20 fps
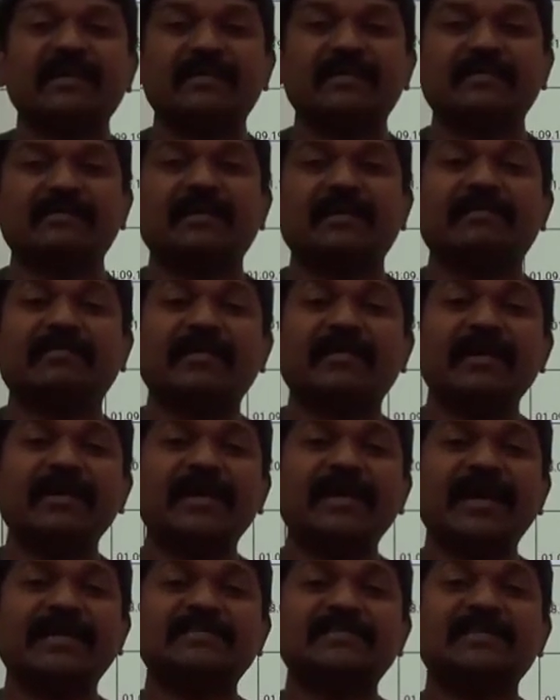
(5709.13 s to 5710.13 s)
The trend
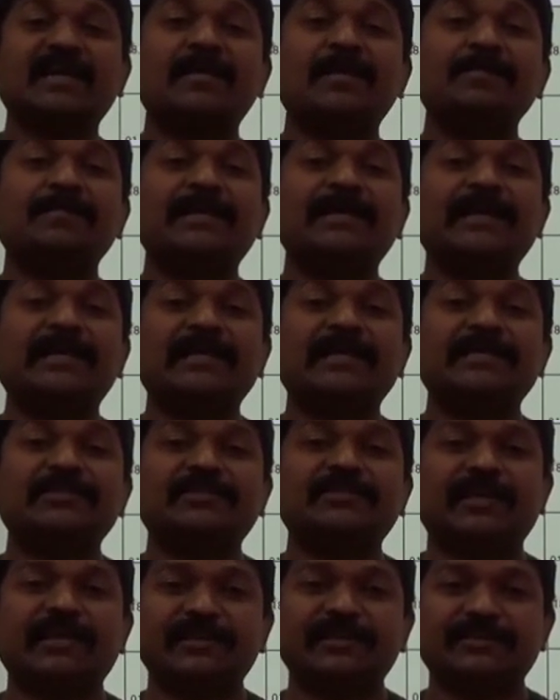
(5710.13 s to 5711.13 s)
has completely
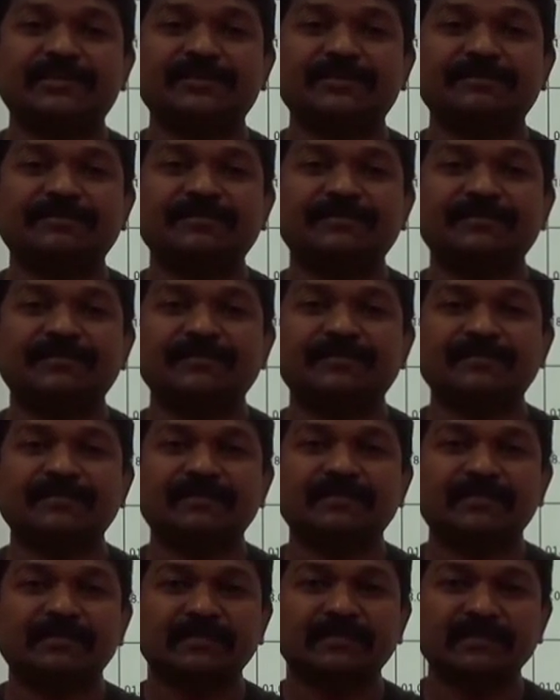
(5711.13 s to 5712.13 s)
changed.
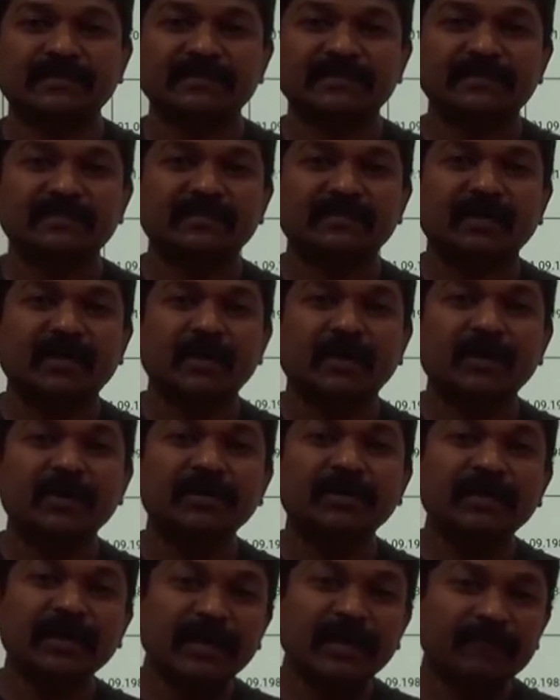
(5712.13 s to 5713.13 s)

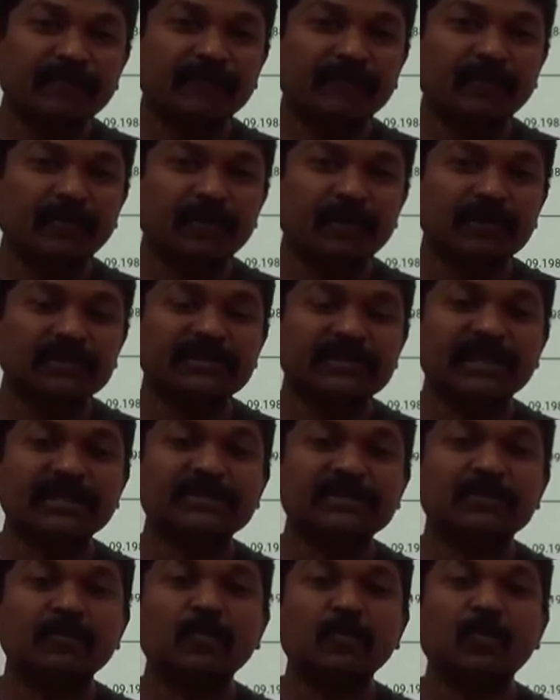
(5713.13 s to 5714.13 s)
Therefore,
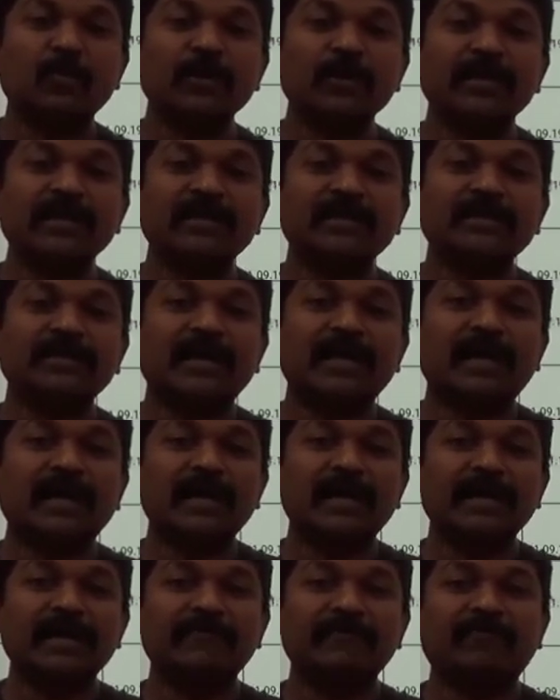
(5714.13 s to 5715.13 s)
just knowing the
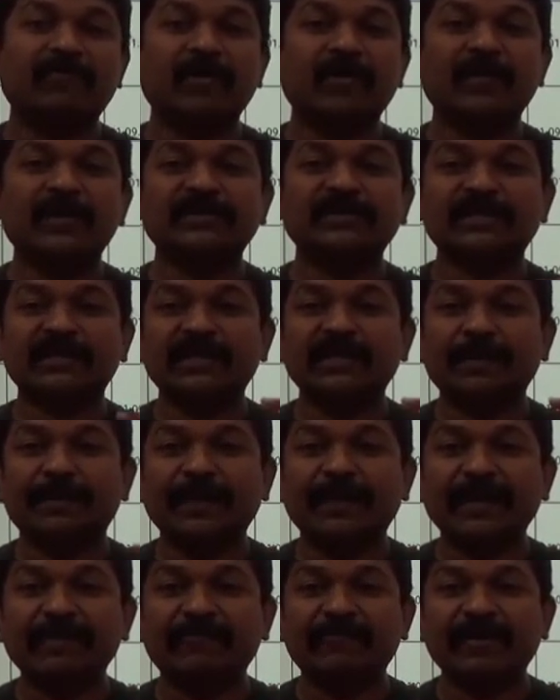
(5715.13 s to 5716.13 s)
information in the
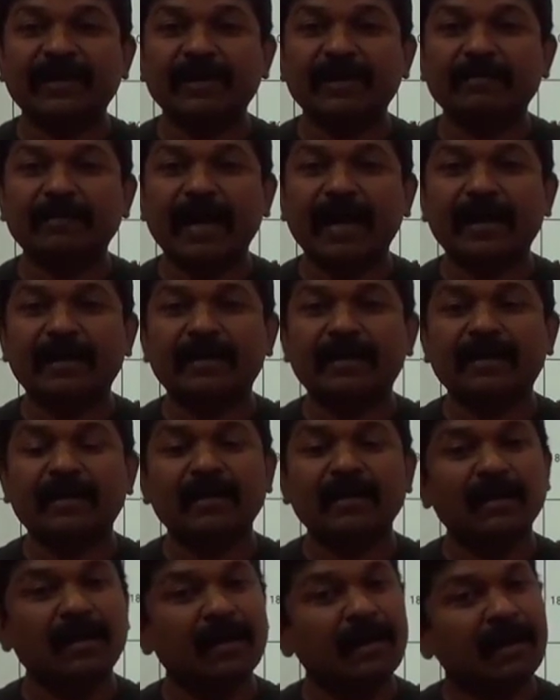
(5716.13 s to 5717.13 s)
peripheral manner
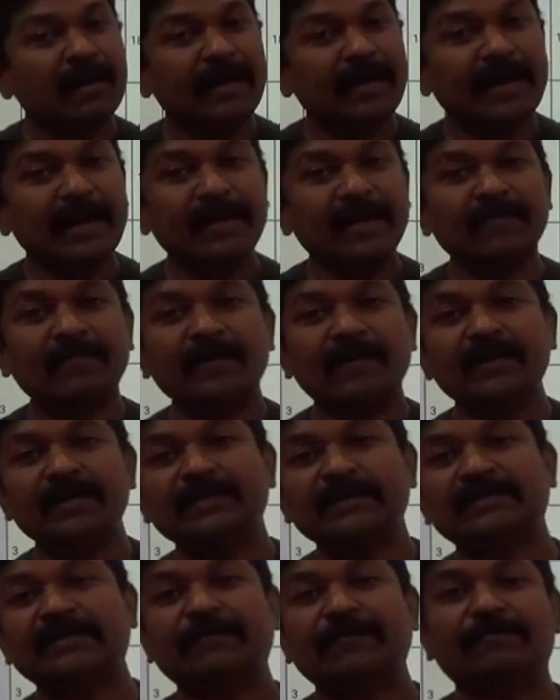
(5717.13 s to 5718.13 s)
never
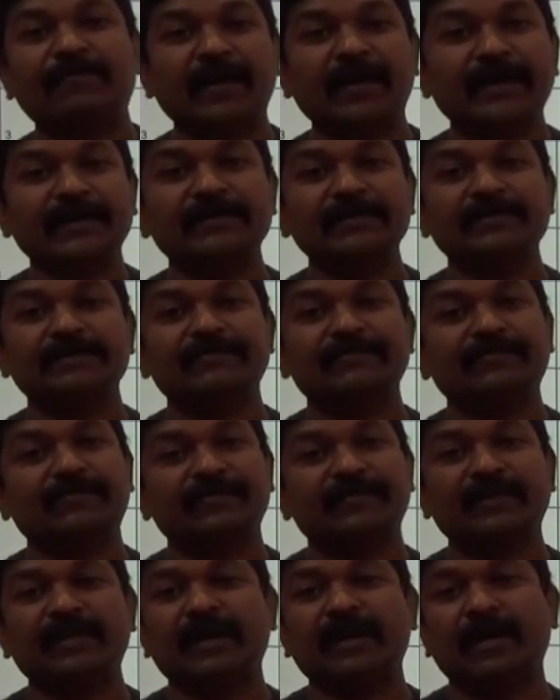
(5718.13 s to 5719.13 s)
suffice
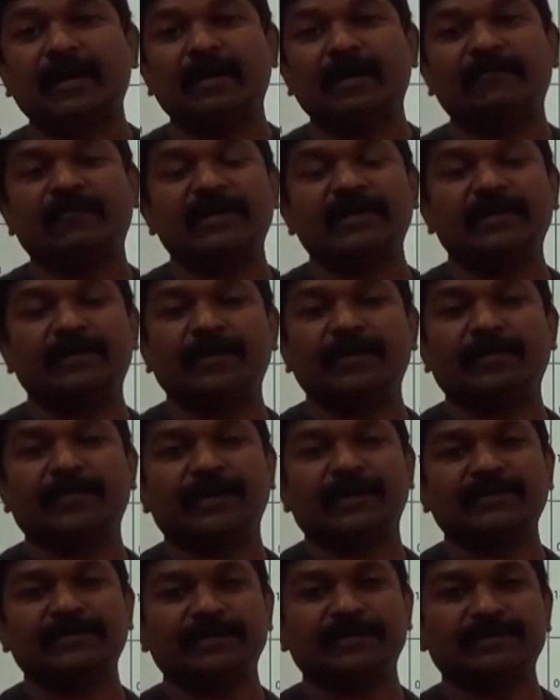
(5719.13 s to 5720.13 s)
for the
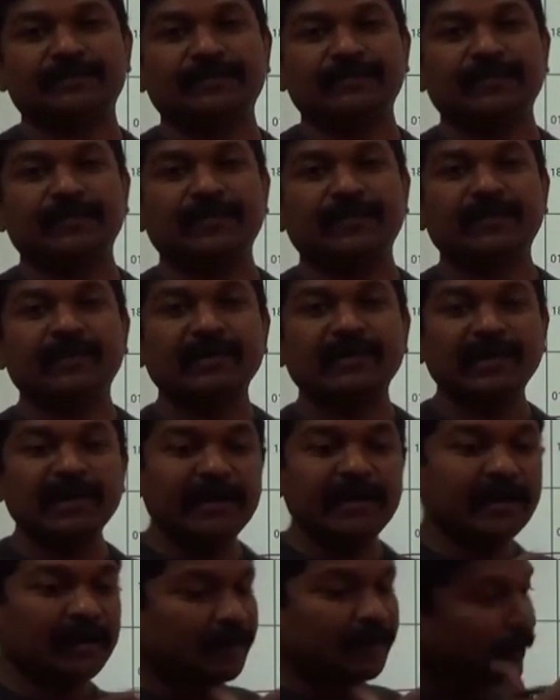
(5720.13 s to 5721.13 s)
preparation.
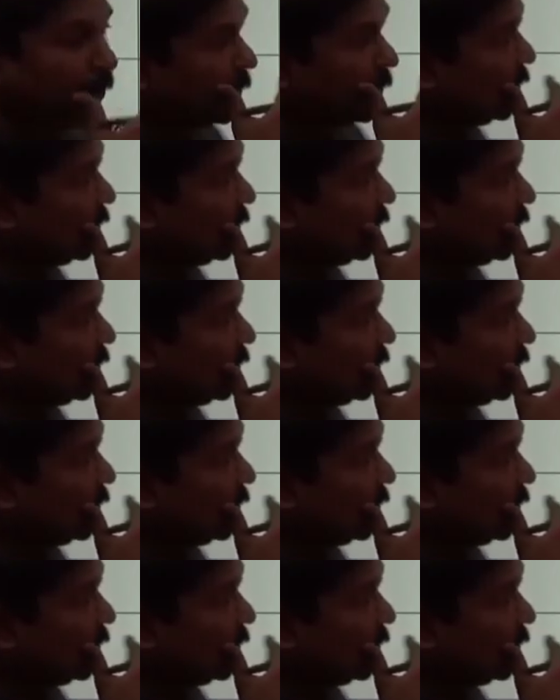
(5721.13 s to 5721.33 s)
Clear?